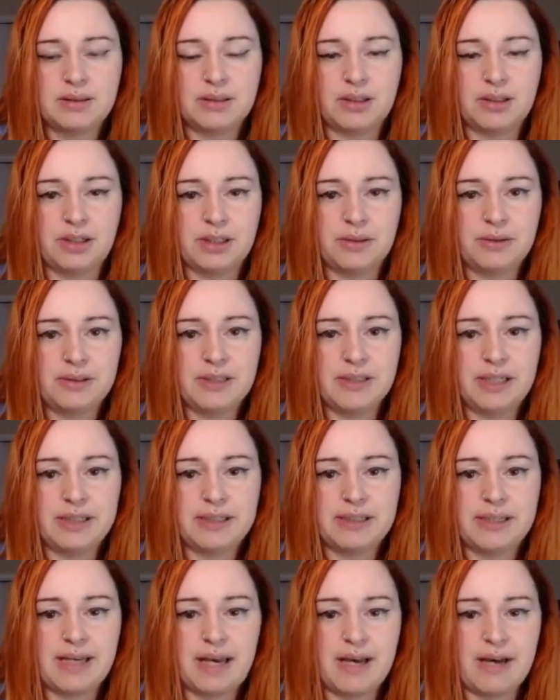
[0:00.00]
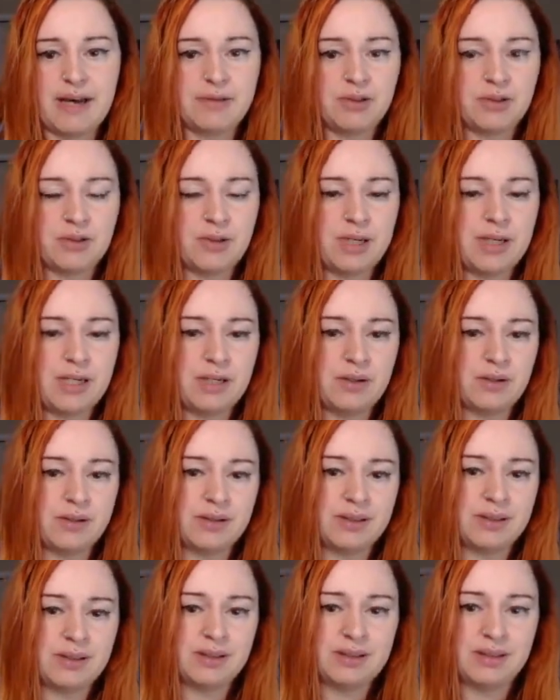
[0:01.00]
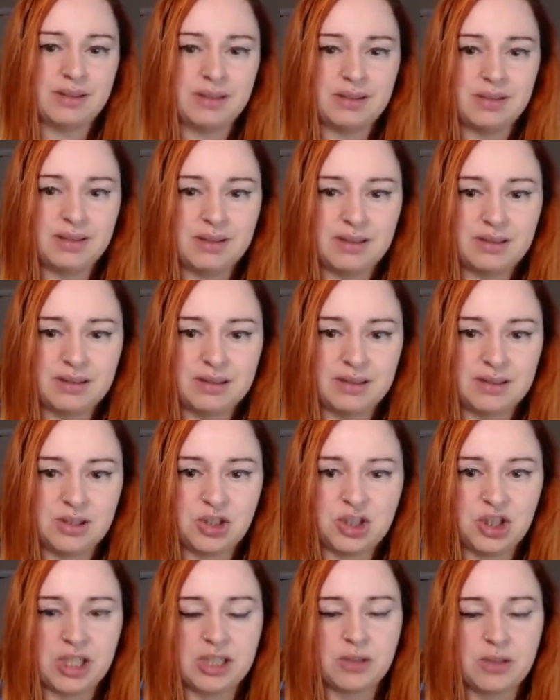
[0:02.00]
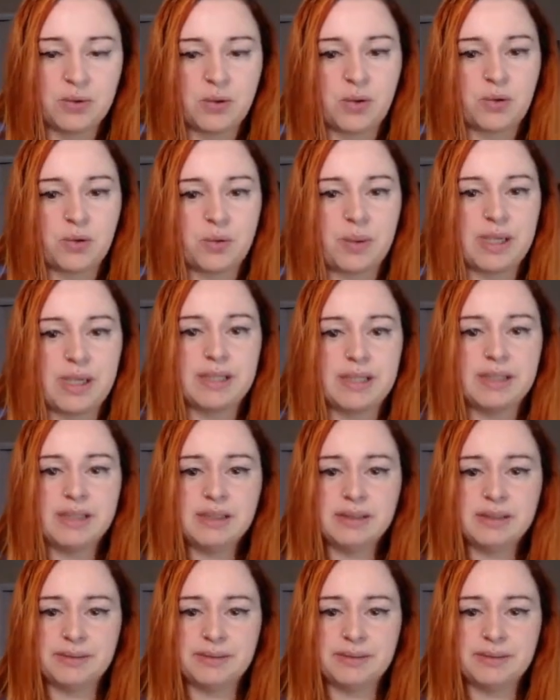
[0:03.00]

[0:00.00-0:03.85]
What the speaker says: It looks like they have a trade on the jailer already.